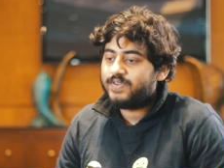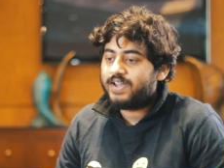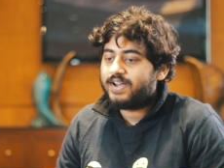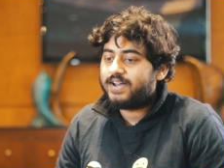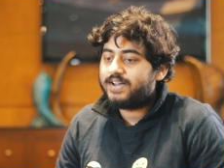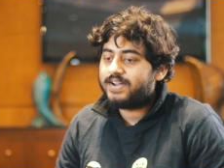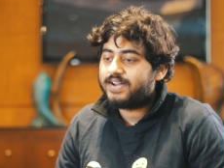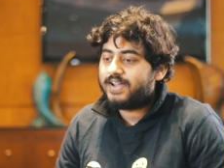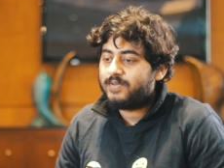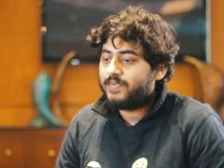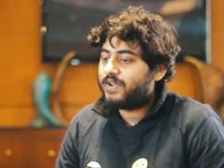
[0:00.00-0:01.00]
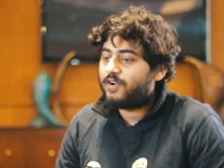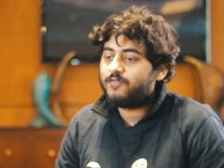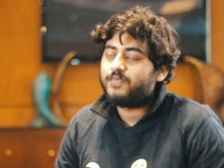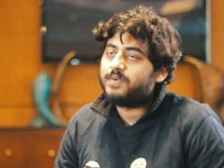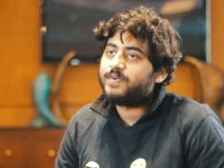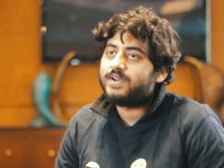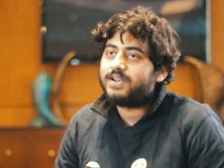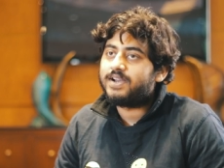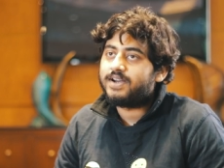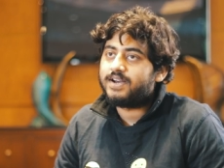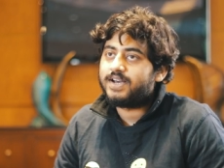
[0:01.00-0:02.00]
we are helping a lot of
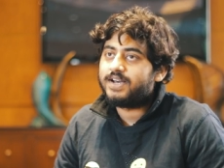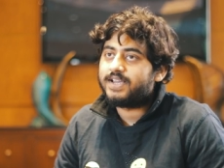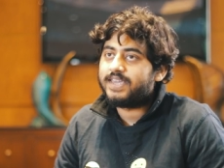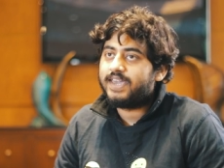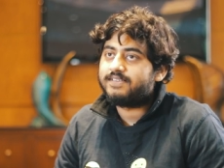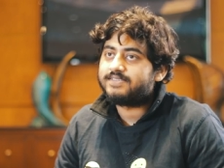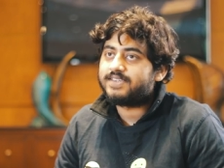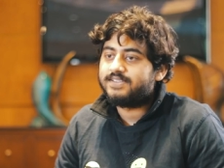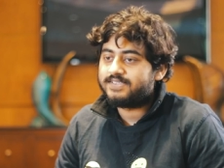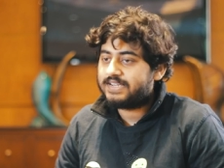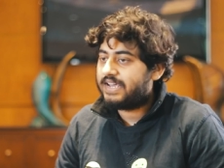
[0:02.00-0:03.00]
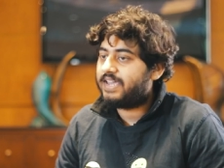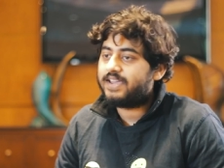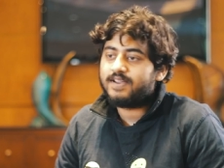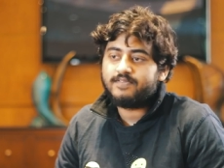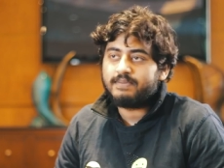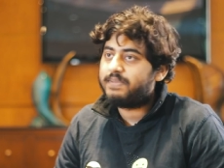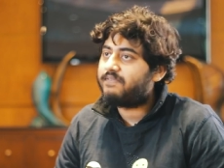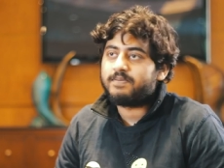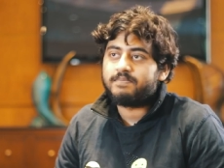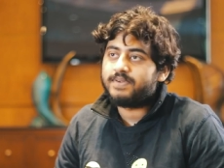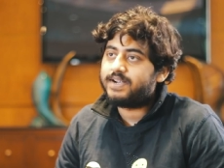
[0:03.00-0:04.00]
people uh, gain skills like web
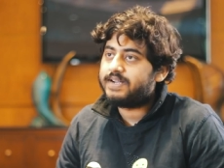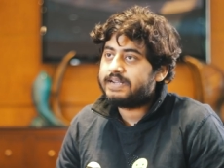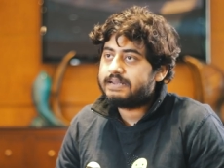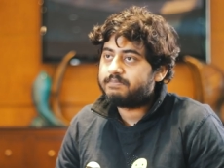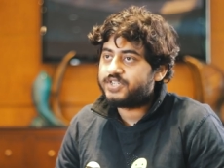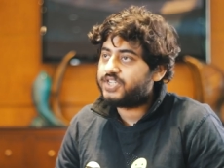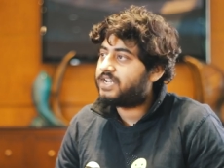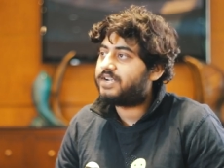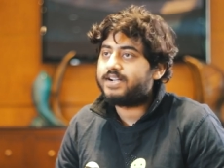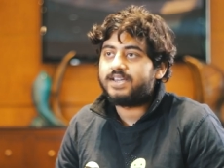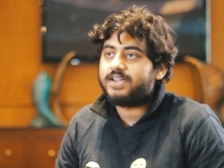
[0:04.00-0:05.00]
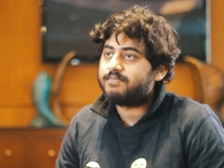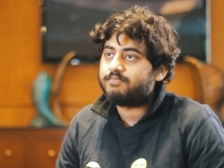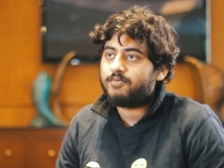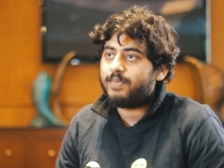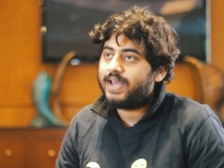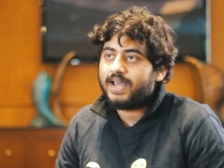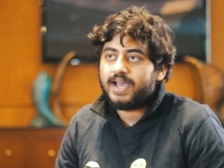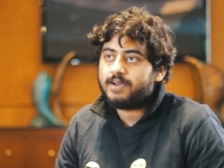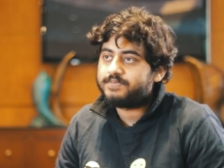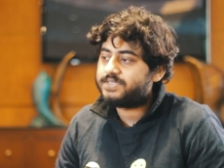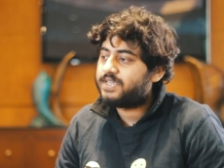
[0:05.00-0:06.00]
development, machine learning, mobile
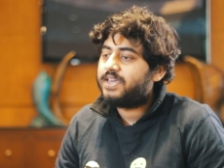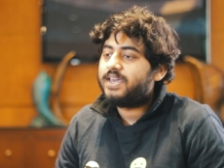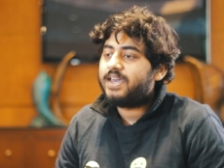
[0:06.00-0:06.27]
apps,